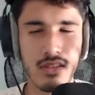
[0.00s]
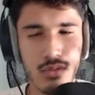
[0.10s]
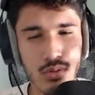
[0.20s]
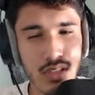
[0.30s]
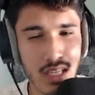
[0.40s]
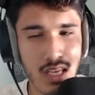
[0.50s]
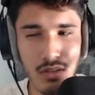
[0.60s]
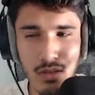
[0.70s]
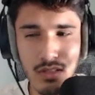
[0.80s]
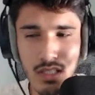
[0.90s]
two death
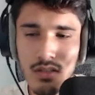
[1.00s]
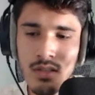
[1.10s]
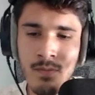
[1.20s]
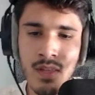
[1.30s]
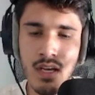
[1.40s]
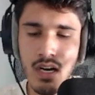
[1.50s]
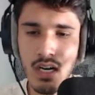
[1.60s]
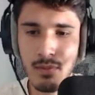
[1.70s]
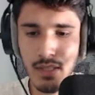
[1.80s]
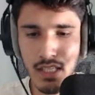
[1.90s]
countdown skills.
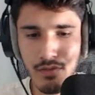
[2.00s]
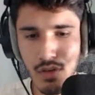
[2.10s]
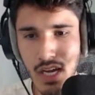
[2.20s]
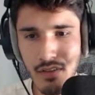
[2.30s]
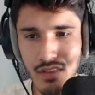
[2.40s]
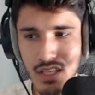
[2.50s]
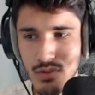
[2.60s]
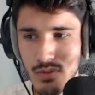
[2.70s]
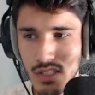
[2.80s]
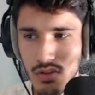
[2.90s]
Um, like, if you have
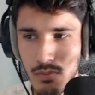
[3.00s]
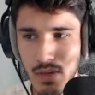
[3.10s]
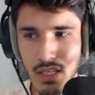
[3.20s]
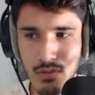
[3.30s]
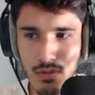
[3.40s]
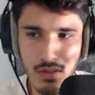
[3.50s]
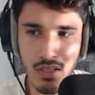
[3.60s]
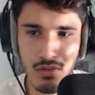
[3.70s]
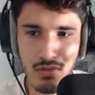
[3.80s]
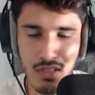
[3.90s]
this one, you might as well
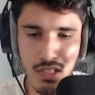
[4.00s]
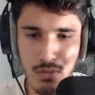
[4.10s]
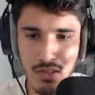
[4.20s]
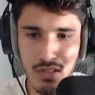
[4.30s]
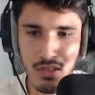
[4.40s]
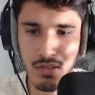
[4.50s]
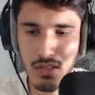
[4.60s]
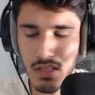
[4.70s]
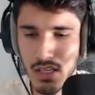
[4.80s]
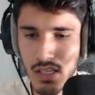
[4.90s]
not use this one.
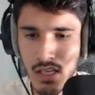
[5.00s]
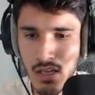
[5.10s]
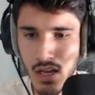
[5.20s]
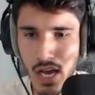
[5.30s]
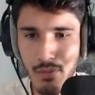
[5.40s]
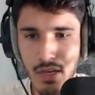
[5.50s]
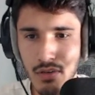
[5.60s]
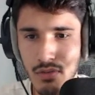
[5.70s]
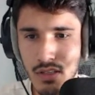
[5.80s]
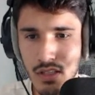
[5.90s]
Seriously, like, I'd
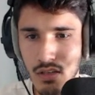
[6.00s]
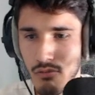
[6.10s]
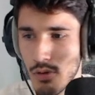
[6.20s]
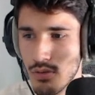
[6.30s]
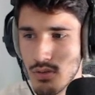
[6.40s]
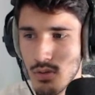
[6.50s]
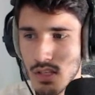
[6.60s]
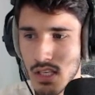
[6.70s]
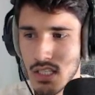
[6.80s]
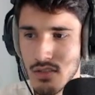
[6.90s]
rather run the Royal Soul
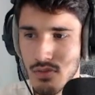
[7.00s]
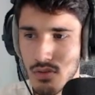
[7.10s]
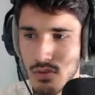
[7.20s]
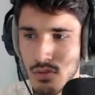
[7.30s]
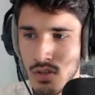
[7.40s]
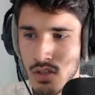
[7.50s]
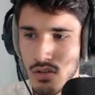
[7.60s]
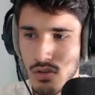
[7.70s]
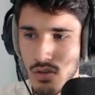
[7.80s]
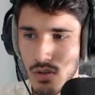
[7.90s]
in case if you,
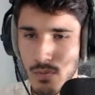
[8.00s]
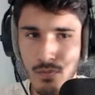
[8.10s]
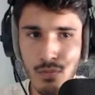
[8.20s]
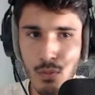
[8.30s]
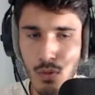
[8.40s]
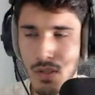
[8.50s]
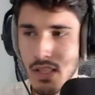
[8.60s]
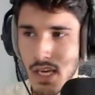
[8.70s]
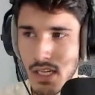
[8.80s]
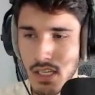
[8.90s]
you know, want
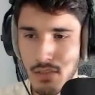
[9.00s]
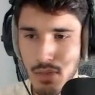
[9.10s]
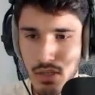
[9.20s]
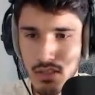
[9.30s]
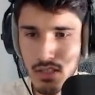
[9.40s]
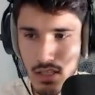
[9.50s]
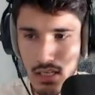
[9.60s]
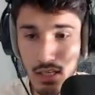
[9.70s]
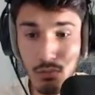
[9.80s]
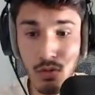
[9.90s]
that. Because it,
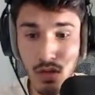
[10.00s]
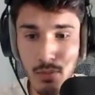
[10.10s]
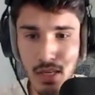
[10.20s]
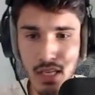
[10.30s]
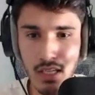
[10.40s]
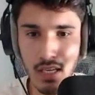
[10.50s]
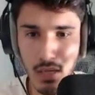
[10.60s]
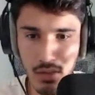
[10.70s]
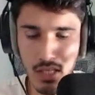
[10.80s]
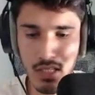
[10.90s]
it will come in handy.
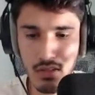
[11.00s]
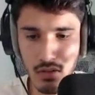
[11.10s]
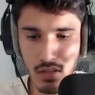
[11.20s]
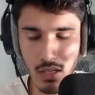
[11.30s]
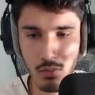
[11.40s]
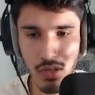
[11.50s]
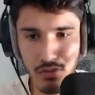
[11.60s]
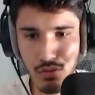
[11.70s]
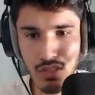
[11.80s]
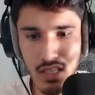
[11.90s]
Nowadays, like,
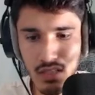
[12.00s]
whenever you attack